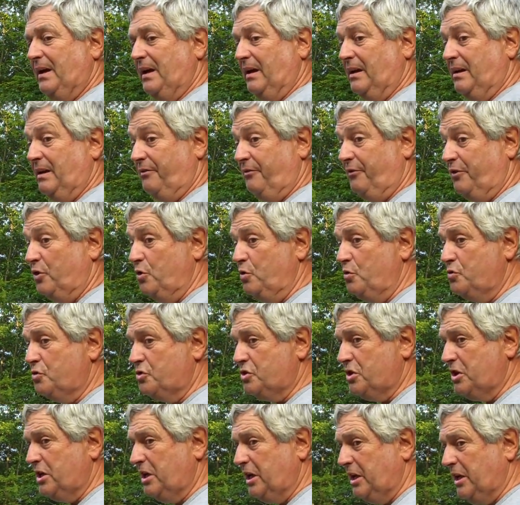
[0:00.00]
And if you
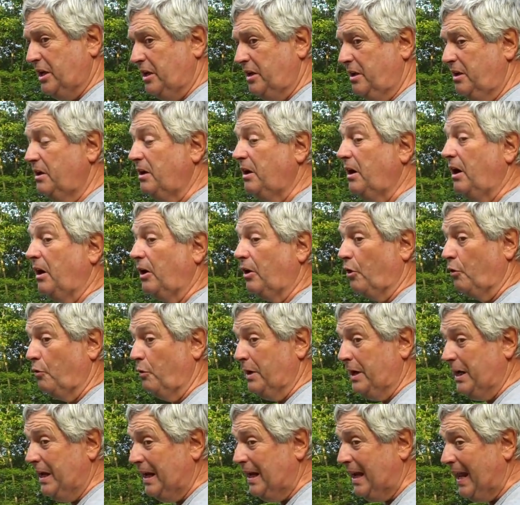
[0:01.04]
see a
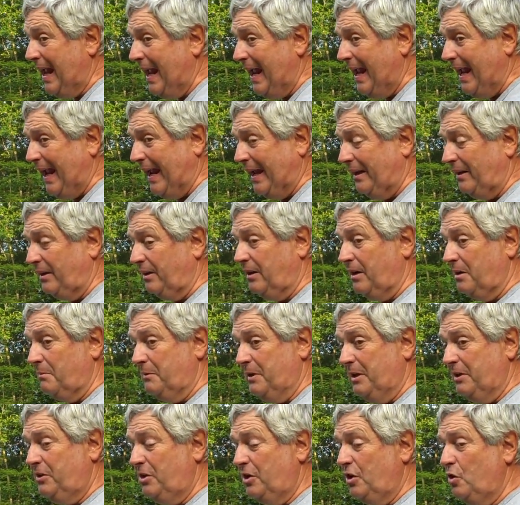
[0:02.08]
green hand come
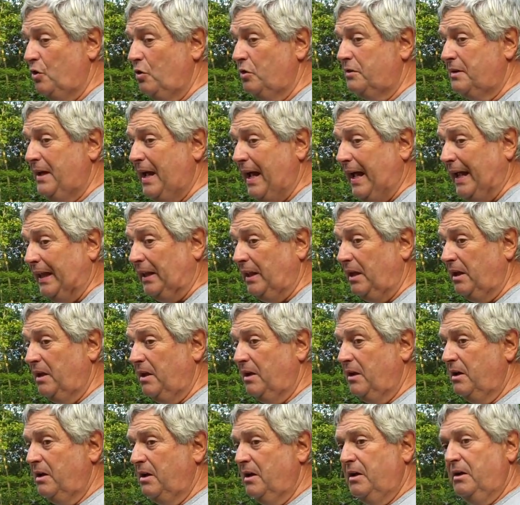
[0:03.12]
into your tent,
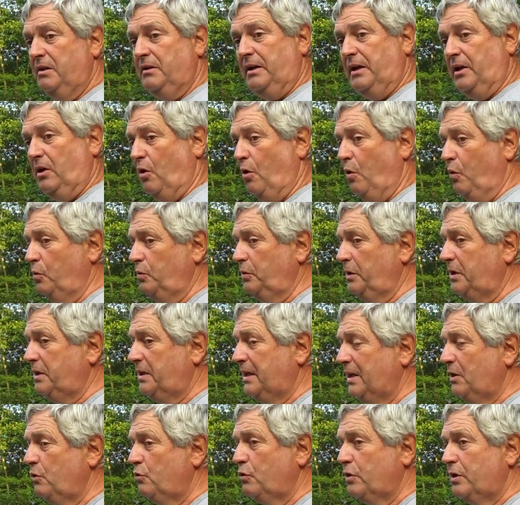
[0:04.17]
the only
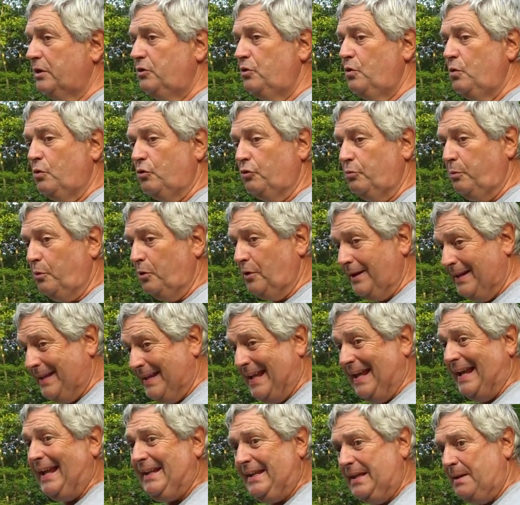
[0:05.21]
thing you can do is put a
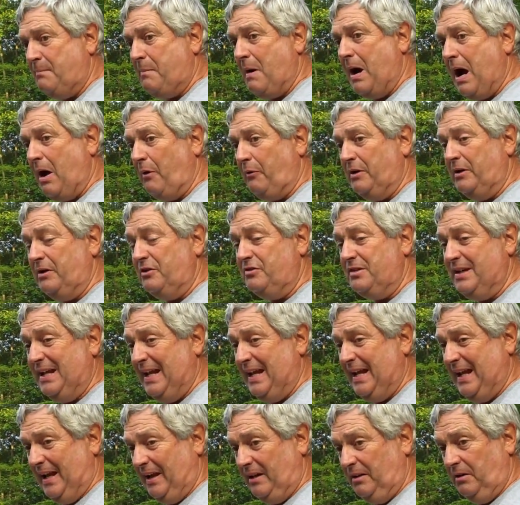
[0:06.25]
candy bar in his
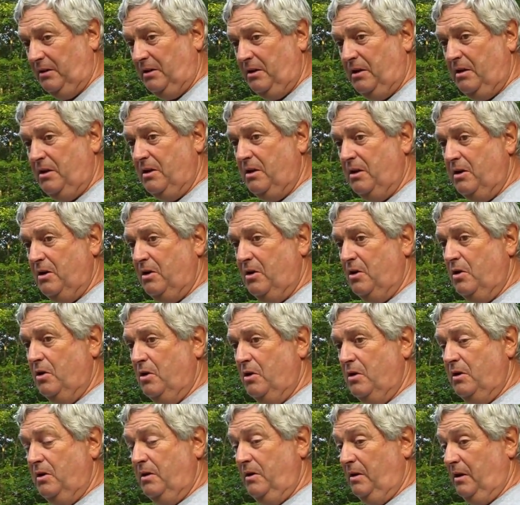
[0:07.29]
hand.
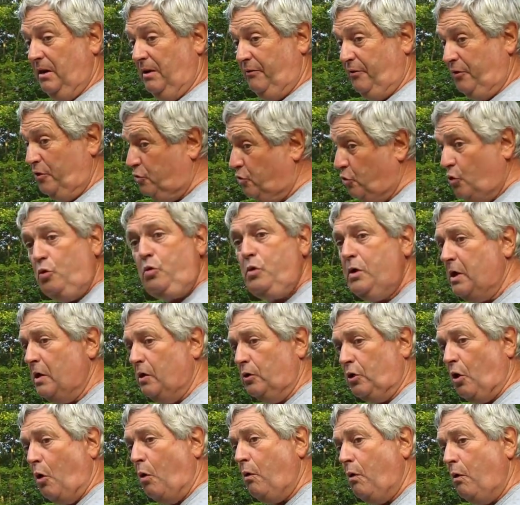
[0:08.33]
If you do, he'll
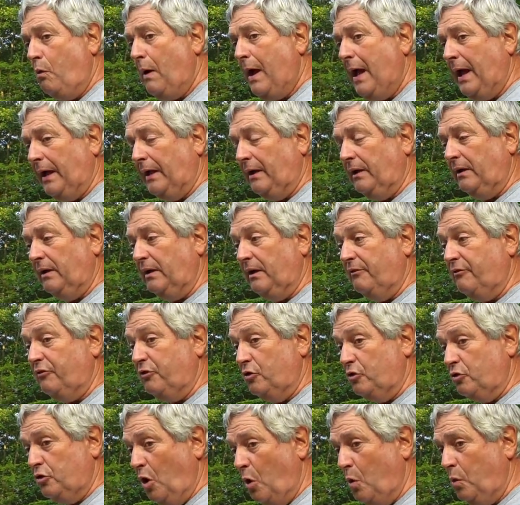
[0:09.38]
go away. If
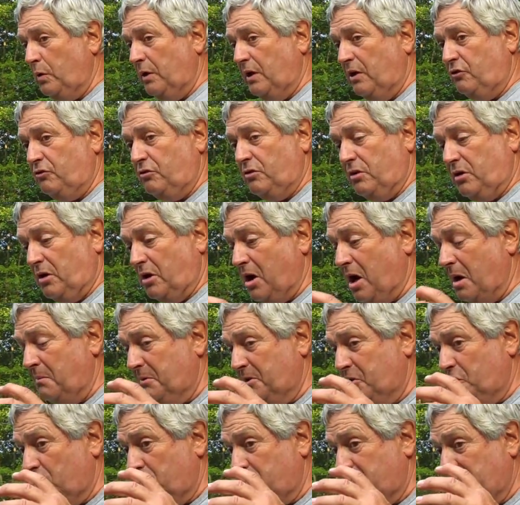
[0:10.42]
you don't, he's going to come
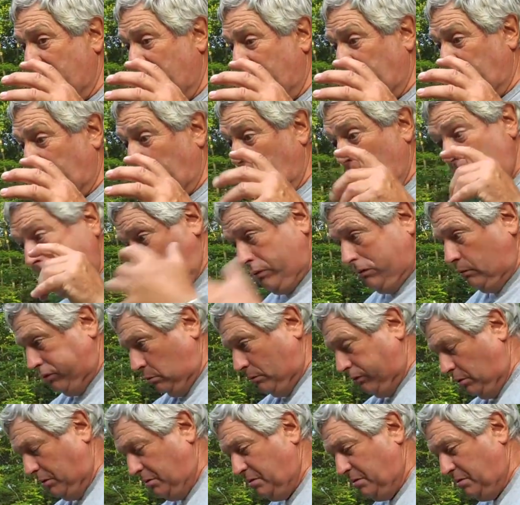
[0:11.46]
in your tent and roar.